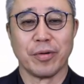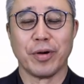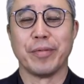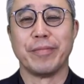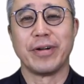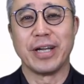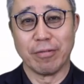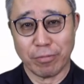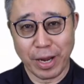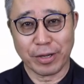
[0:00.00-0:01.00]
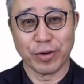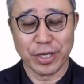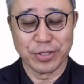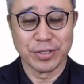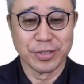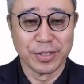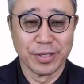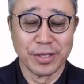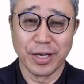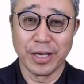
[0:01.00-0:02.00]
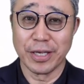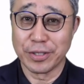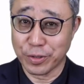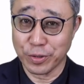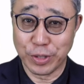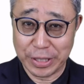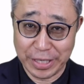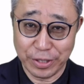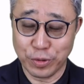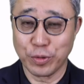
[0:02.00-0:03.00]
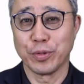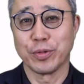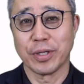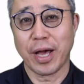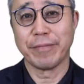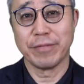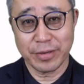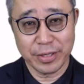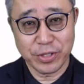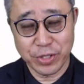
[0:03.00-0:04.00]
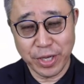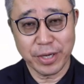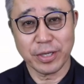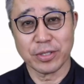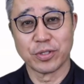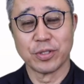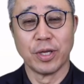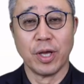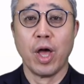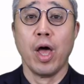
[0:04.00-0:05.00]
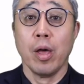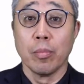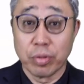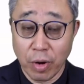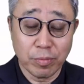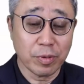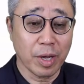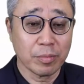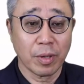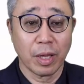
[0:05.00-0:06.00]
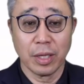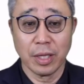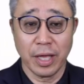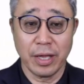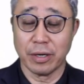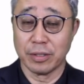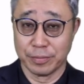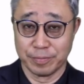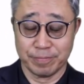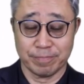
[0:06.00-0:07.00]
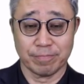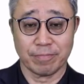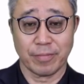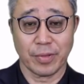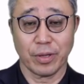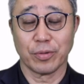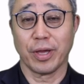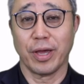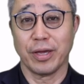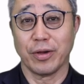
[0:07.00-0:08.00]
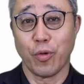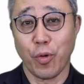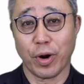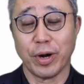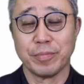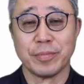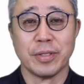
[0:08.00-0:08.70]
Well, very reckless. And it could lead to a very serious problem later. Okay, or,